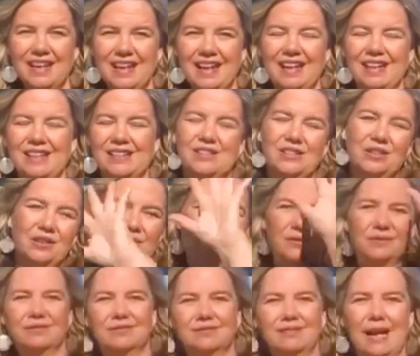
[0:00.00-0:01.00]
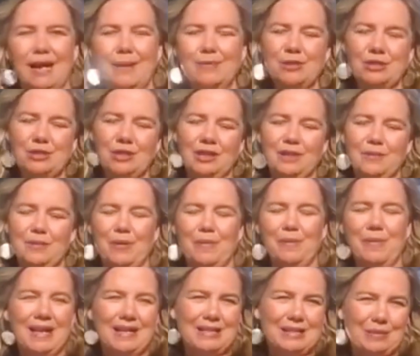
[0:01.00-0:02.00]
And so I'm just talking about
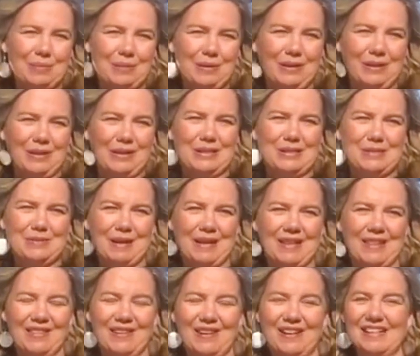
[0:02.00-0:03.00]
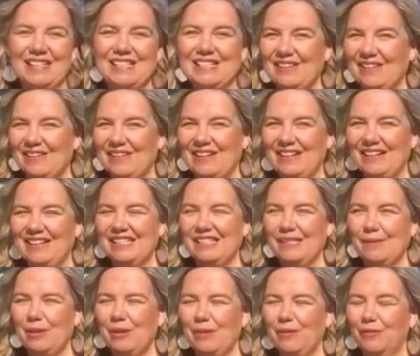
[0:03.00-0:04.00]
my experience, my thoughts on some
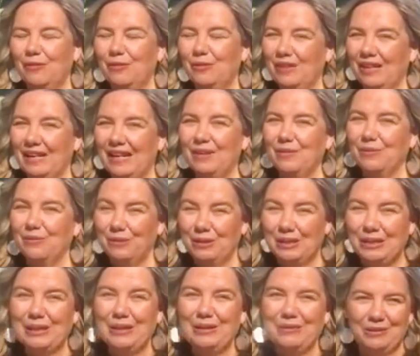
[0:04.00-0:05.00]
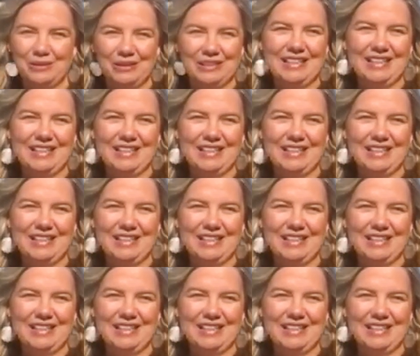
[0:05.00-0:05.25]
of the food that I really, really